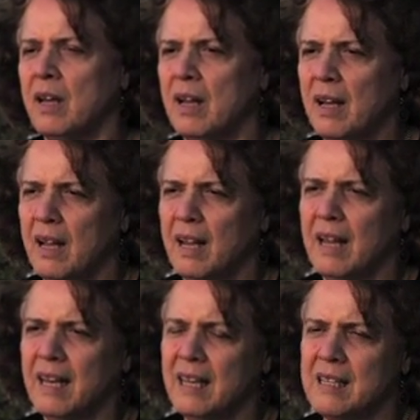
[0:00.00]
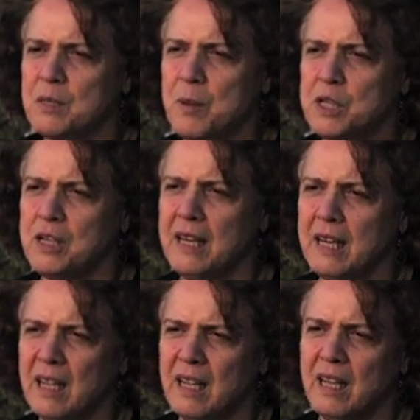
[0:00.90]
and
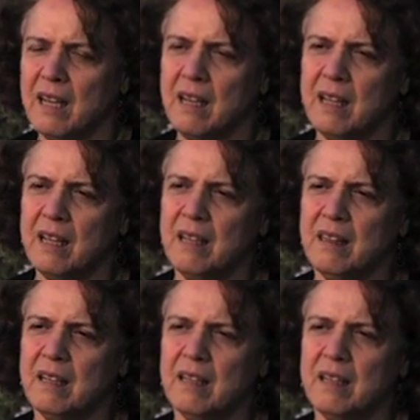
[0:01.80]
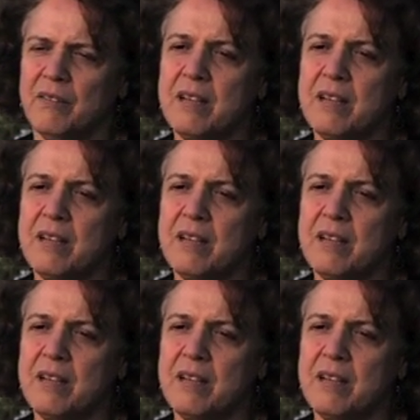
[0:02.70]
especially the